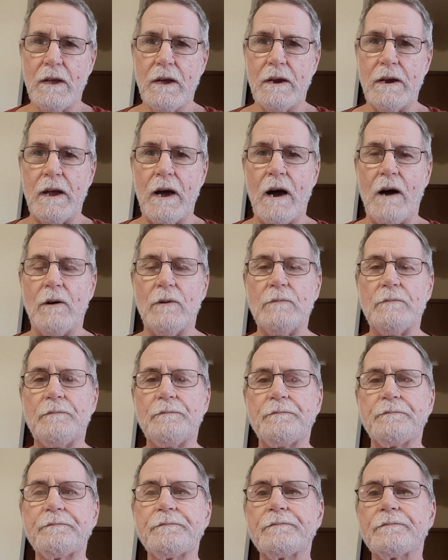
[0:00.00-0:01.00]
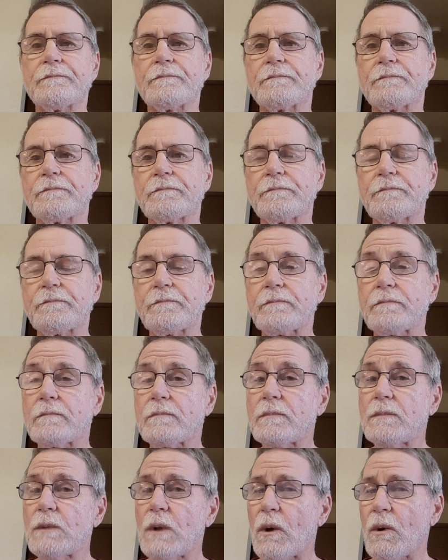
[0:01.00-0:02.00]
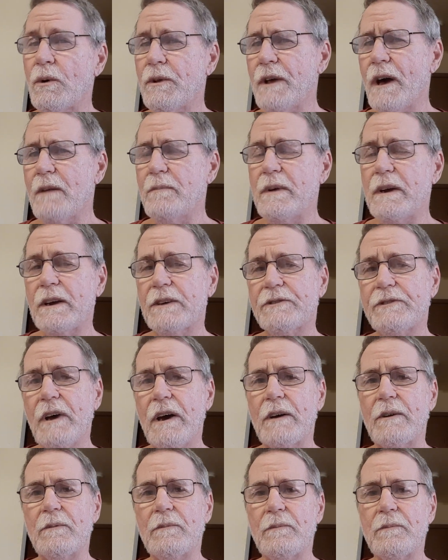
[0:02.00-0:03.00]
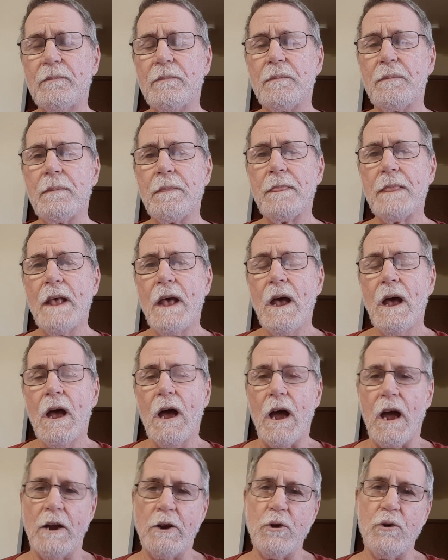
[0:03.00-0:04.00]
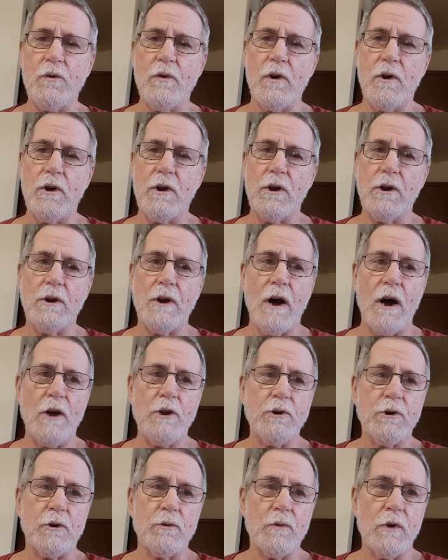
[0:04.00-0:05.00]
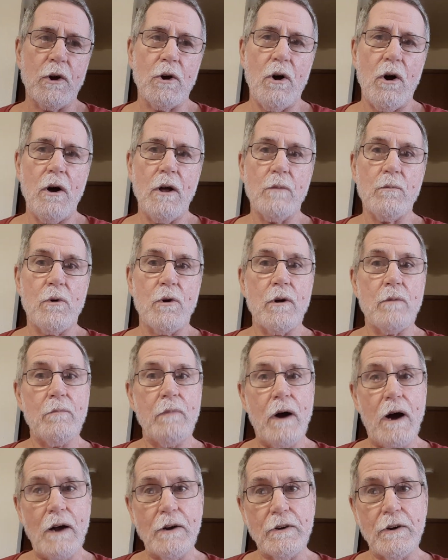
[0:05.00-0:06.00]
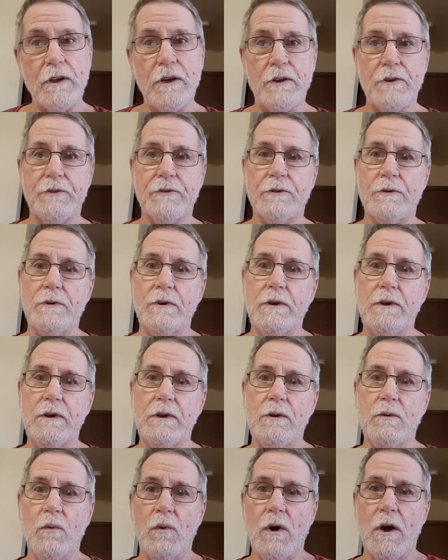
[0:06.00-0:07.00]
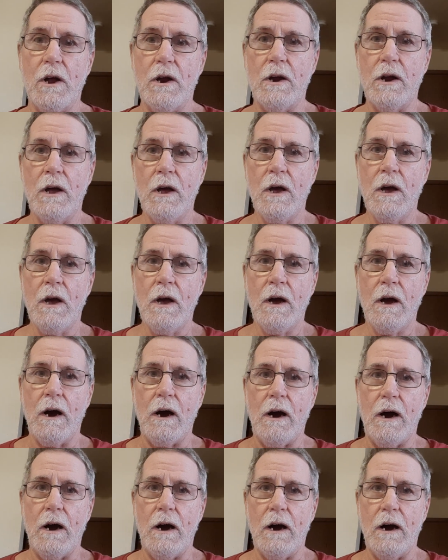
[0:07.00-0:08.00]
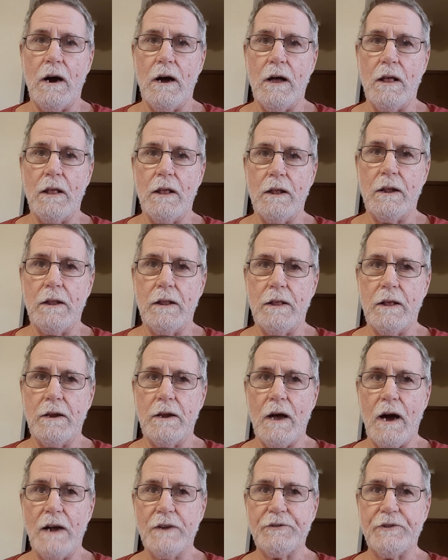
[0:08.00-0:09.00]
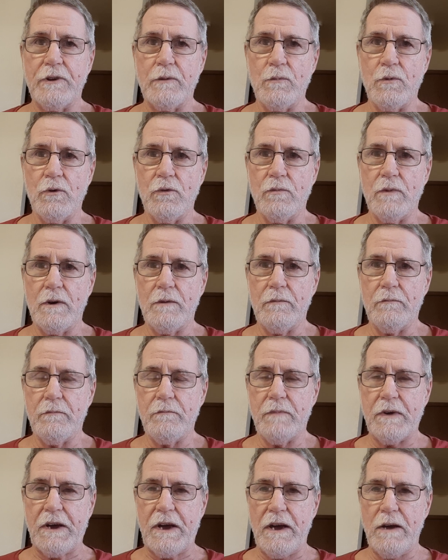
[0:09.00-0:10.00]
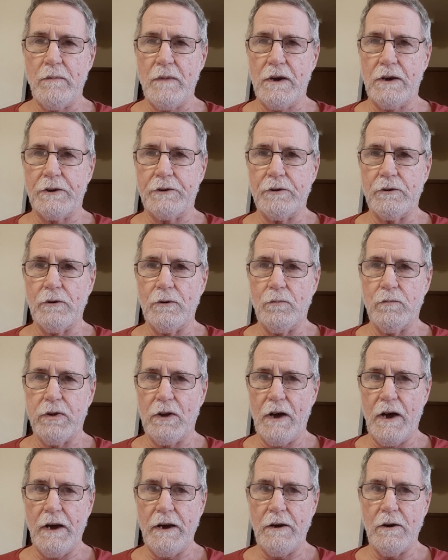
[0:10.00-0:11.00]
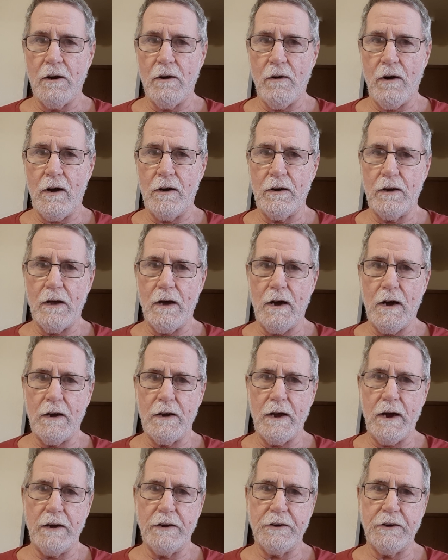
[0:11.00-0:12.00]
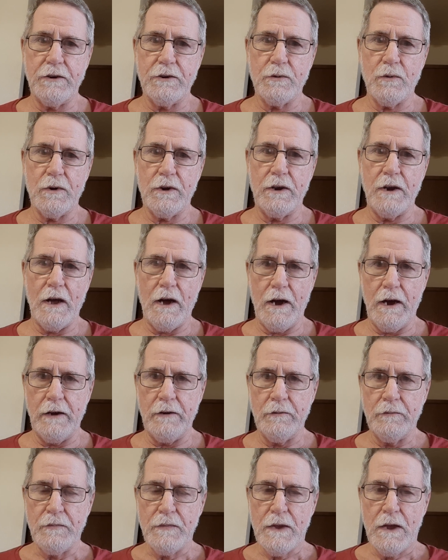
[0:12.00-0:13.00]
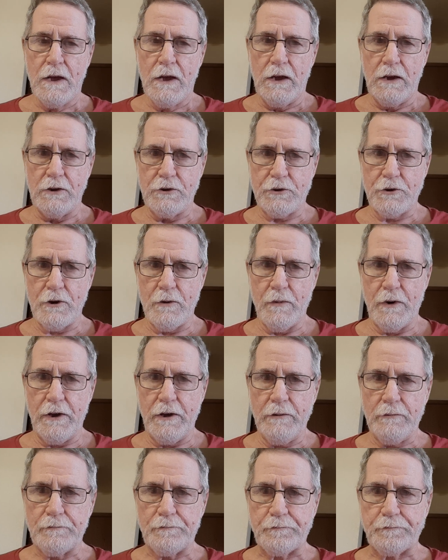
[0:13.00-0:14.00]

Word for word: Now, with that being said, and you re, now you can recall in more modern history when uh, the Nazi movement came into play around uh, 1929 in Germany,